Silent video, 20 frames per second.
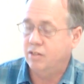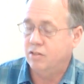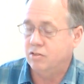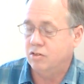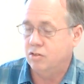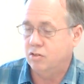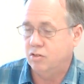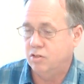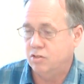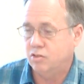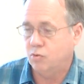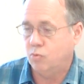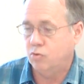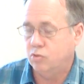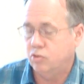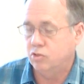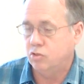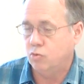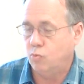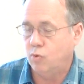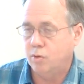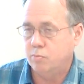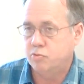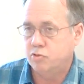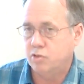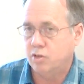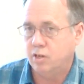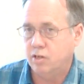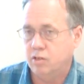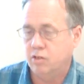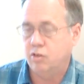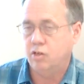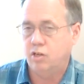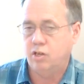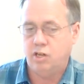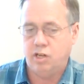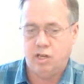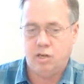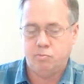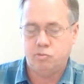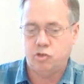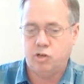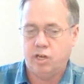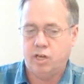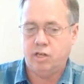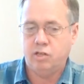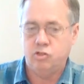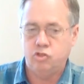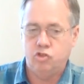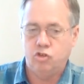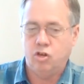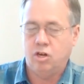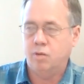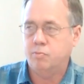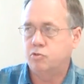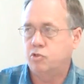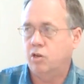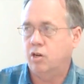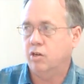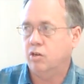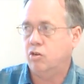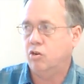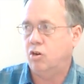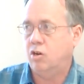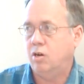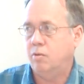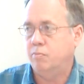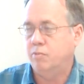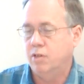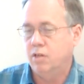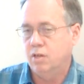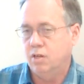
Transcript: There's a website, NewHampshireEdJobs.com.